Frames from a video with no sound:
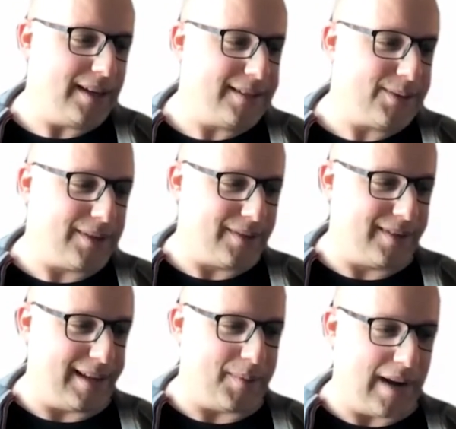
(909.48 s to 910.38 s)
to sort of
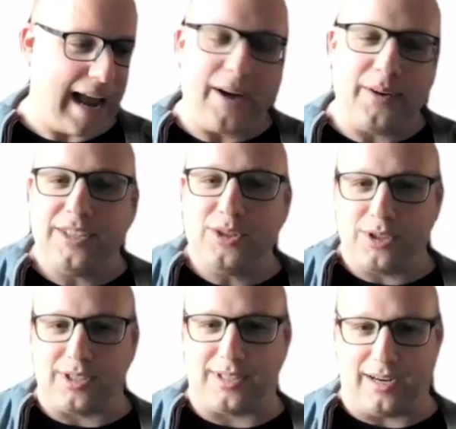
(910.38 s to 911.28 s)
think about, how did you
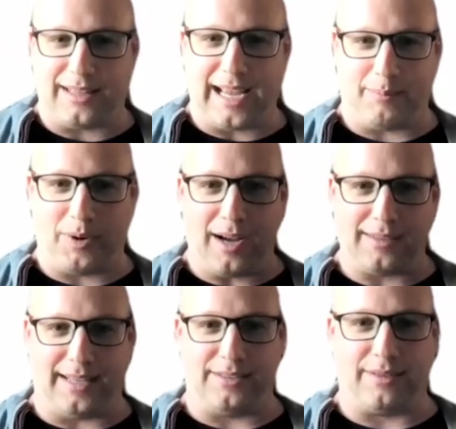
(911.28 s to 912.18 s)
start that
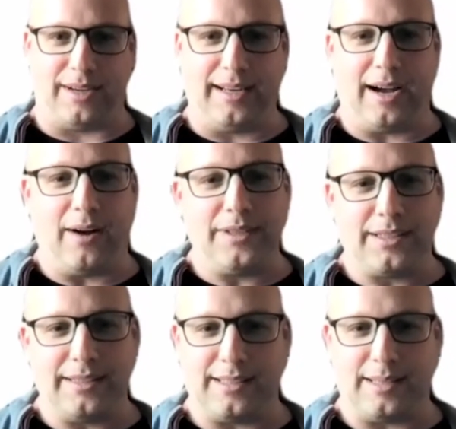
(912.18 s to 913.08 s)
process, right?
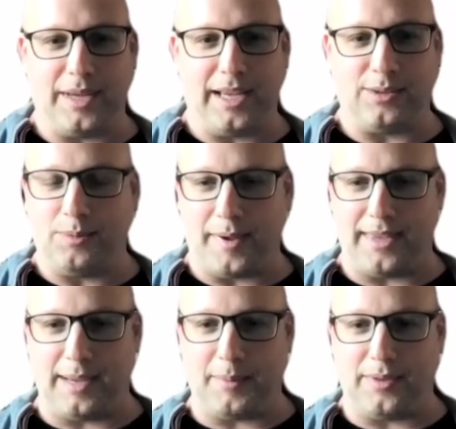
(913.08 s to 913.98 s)
Obviously, in some cases, we might
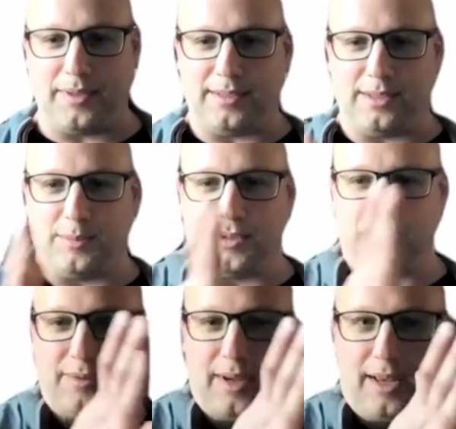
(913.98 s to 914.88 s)
think about these in terms
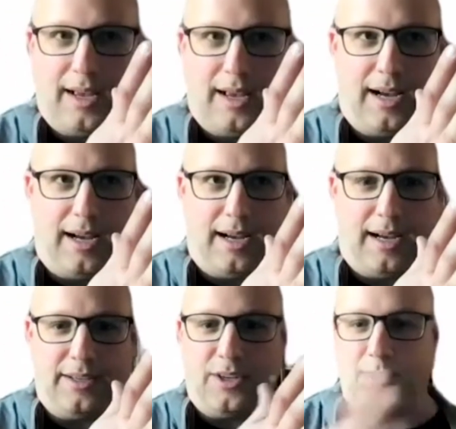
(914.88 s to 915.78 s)
of,
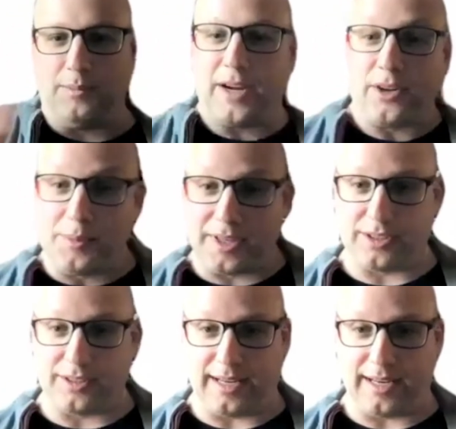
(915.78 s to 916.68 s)
Michael, you
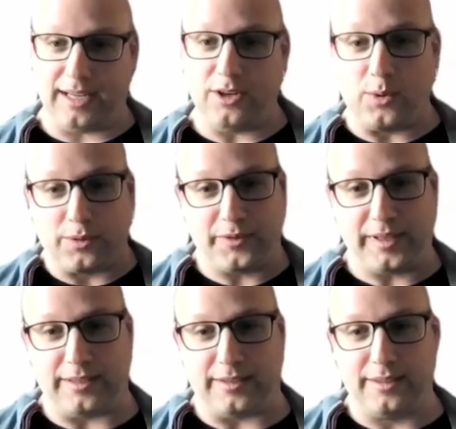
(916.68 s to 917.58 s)
mentioned that in your
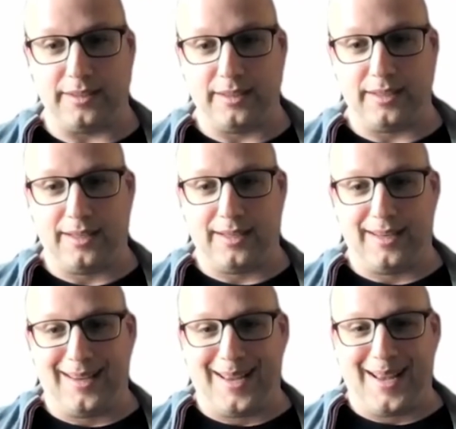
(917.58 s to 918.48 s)
field,
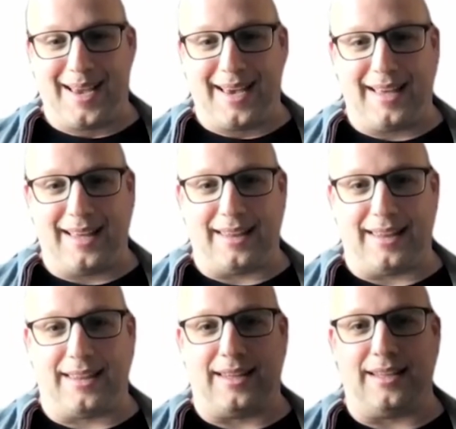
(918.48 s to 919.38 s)

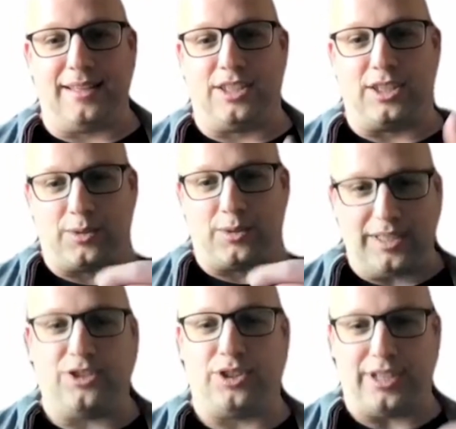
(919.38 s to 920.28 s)
the
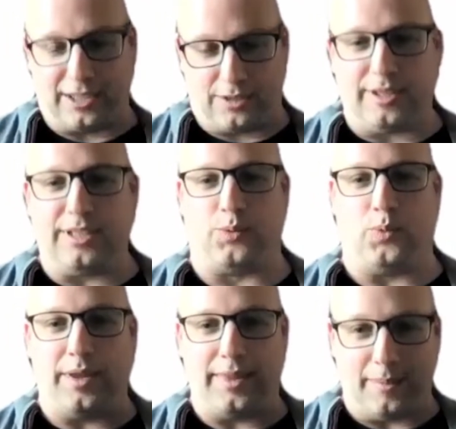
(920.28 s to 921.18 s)
degree trajectory is
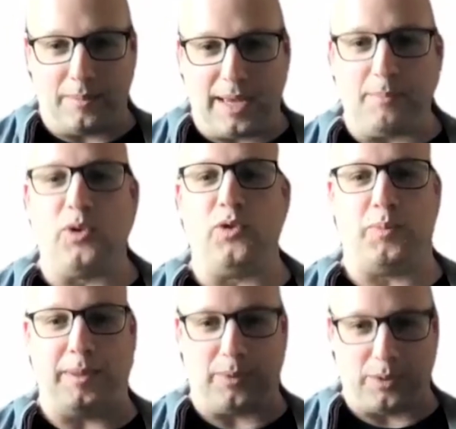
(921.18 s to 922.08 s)
one that may move
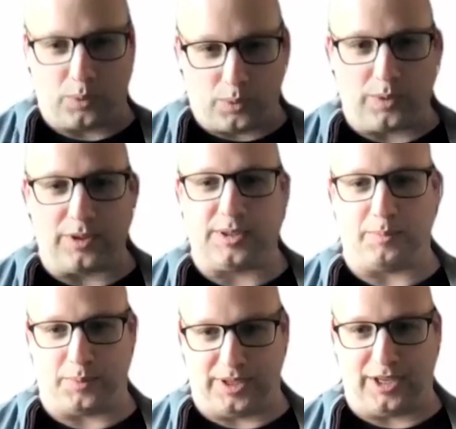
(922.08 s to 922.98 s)
people towards
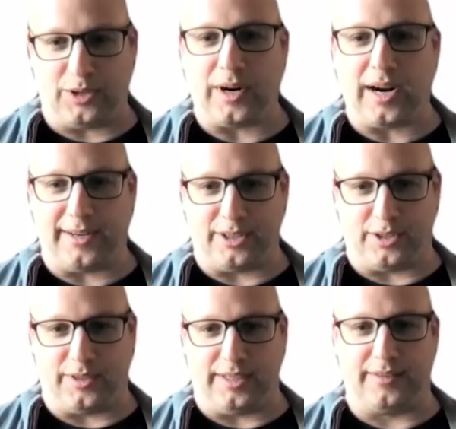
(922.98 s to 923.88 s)
particular higher
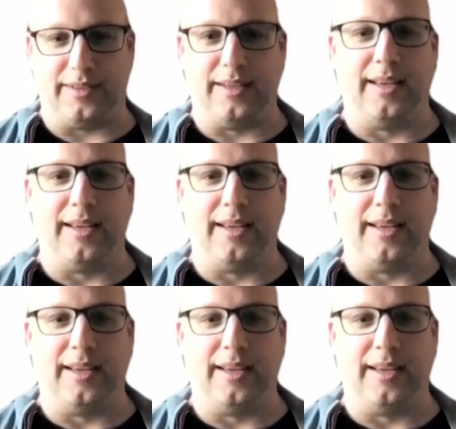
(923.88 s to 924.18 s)
degrees.